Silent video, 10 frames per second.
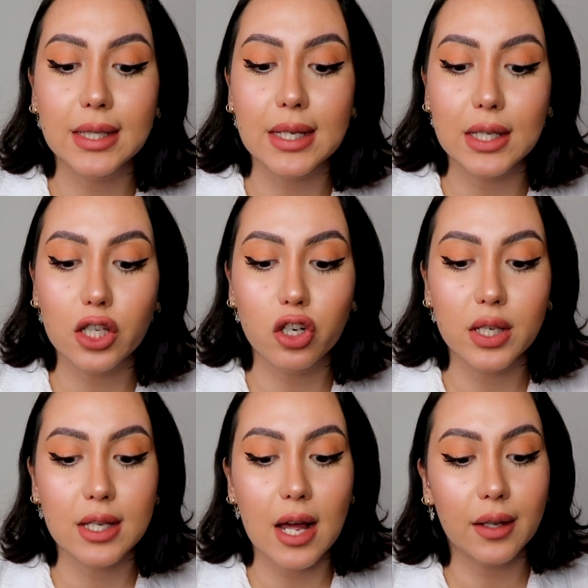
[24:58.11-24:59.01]

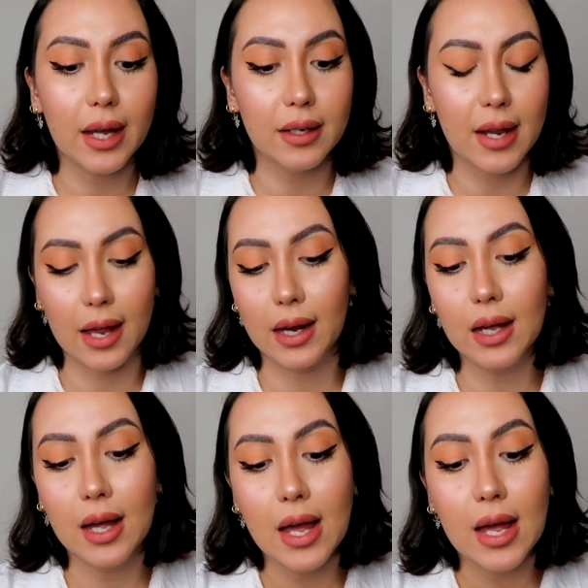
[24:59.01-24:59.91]
Sisters Sally and
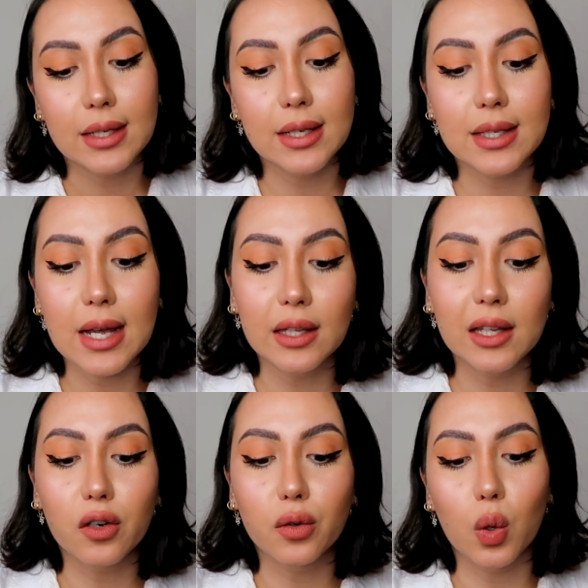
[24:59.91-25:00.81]
Nettie sustain
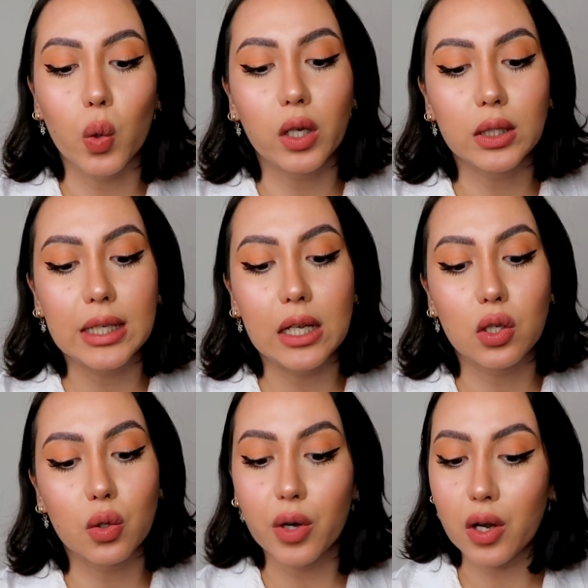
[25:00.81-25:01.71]
their loyalty
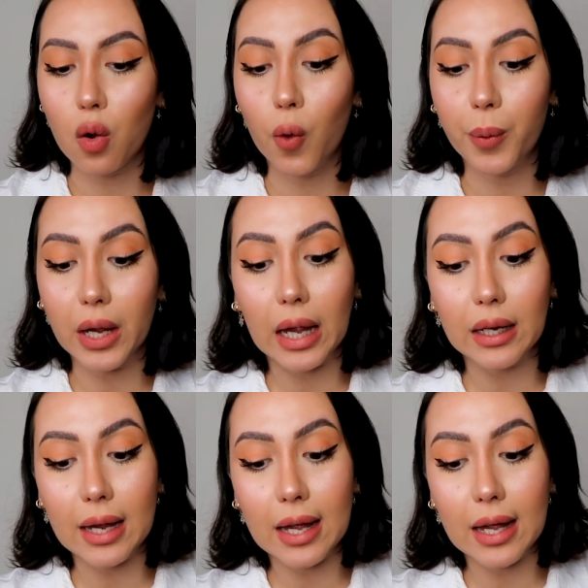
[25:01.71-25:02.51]
to and hope in